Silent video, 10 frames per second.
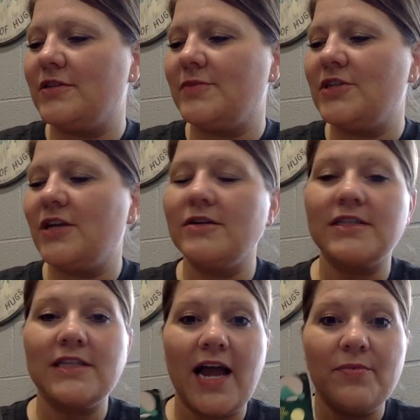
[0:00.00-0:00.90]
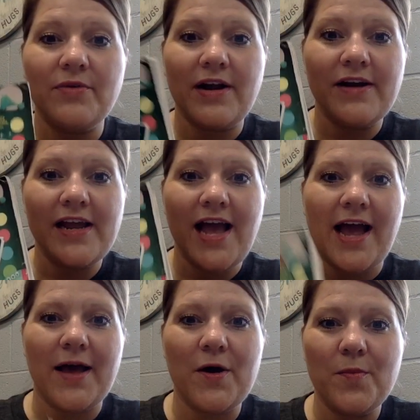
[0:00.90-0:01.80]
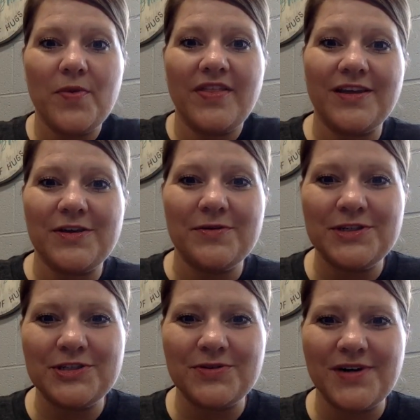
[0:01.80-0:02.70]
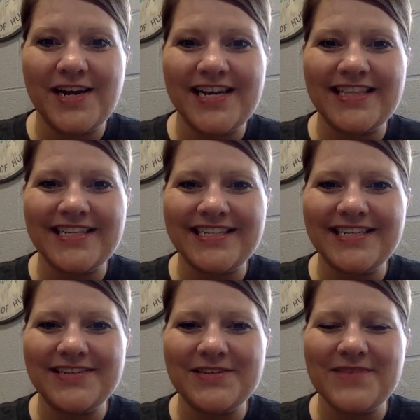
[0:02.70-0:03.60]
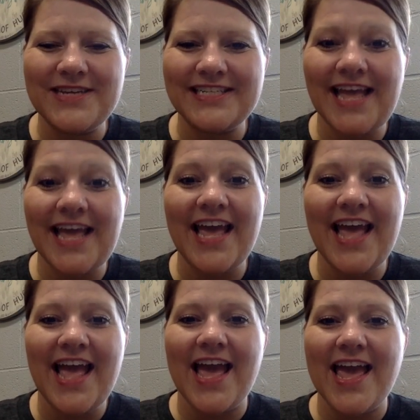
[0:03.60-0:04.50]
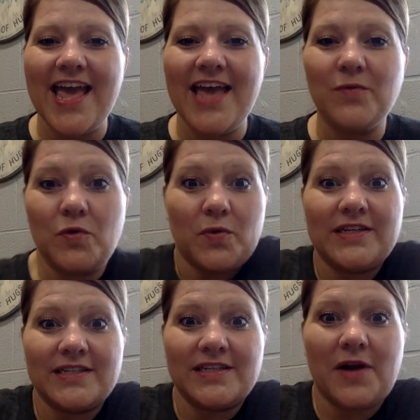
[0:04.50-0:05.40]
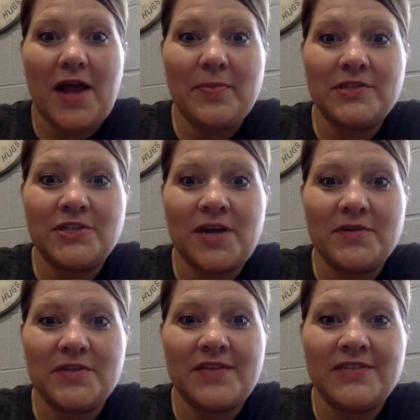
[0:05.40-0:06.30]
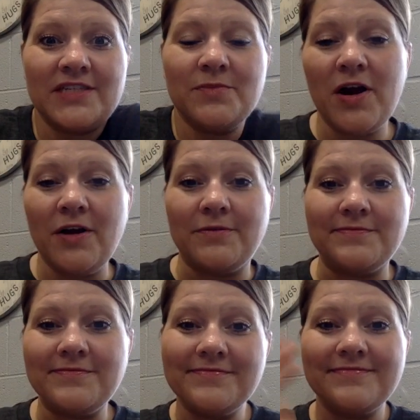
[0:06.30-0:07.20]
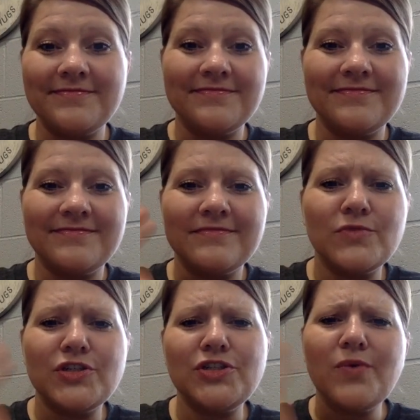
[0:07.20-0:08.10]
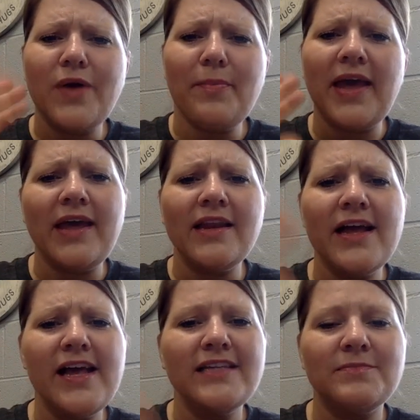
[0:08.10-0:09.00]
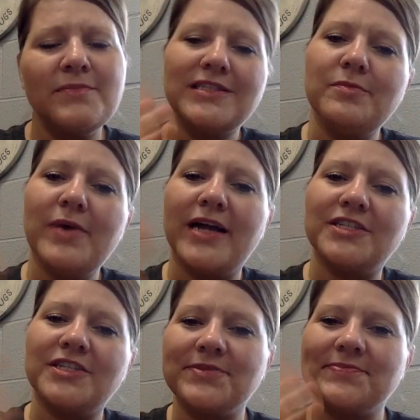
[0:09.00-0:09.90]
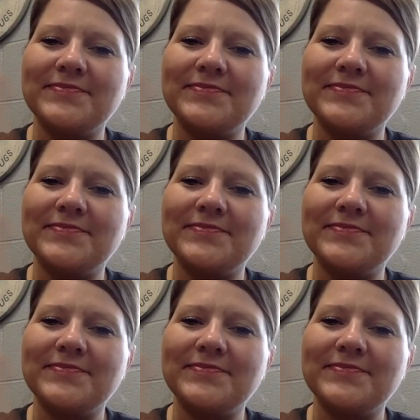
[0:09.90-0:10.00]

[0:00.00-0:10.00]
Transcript: Lemoncello's library. I hope that you enjoyed listening to me today, and we'll wait to see what happens in chapter 17 tomorrow. Wish you well, pandas. Miss you much.